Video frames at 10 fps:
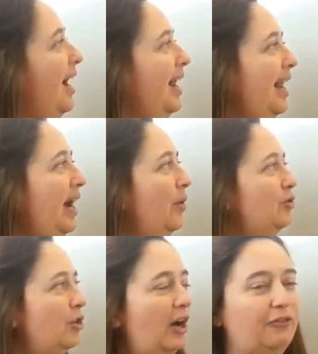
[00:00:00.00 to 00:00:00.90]

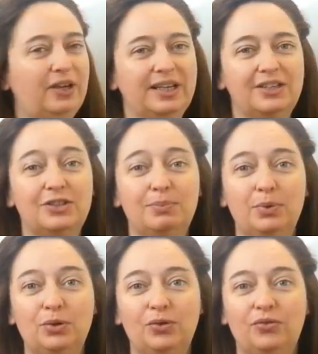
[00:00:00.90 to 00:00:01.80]
allow traffic to
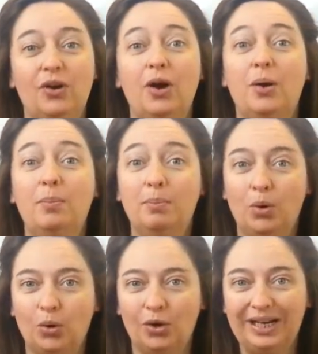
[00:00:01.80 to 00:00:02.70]
move
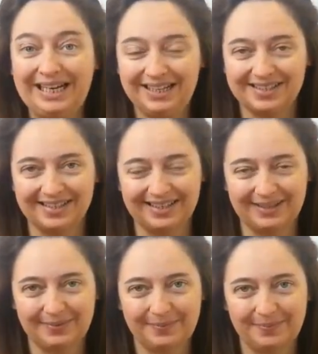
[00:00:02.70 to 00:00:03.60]
more easily.